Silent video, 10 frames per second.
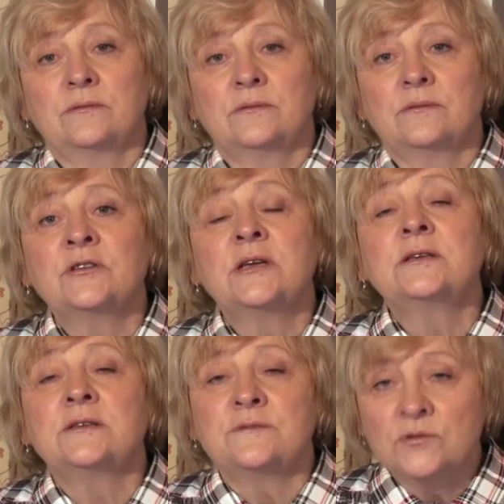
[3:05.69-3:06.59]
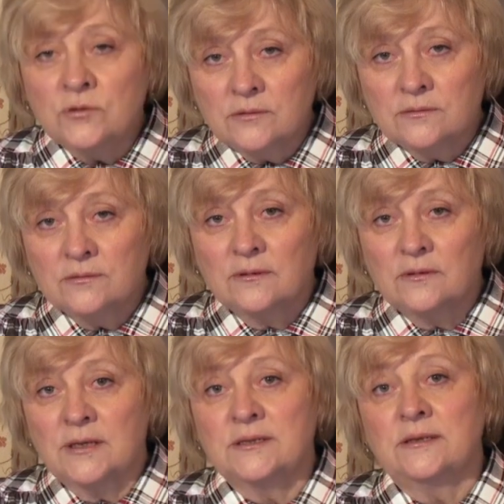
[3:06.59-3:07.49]
for Shambhala, the
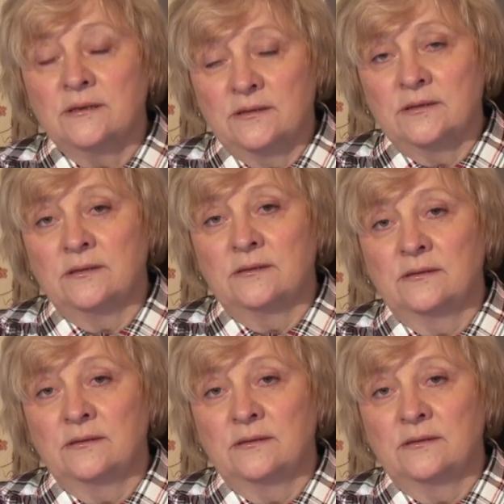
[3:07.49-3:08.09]
city of light.